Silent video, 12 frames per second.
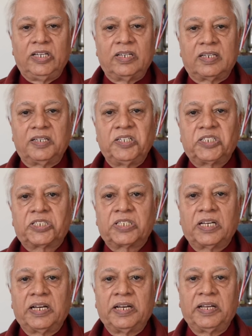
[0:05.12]
Here
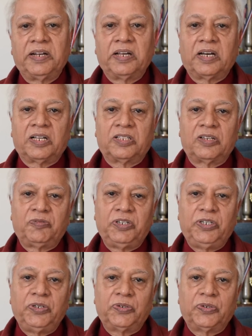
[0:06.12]
is an other
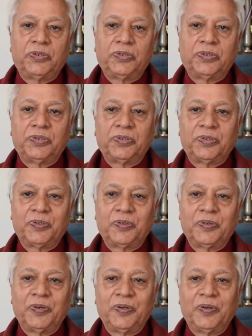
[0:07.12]
video
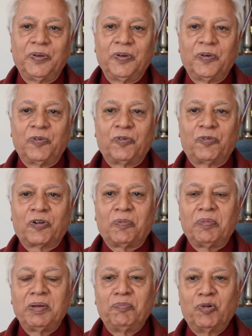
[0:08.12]

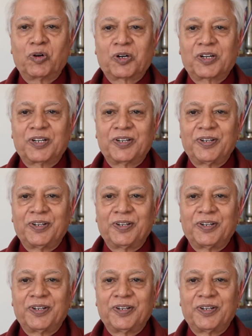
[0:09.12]
from my book,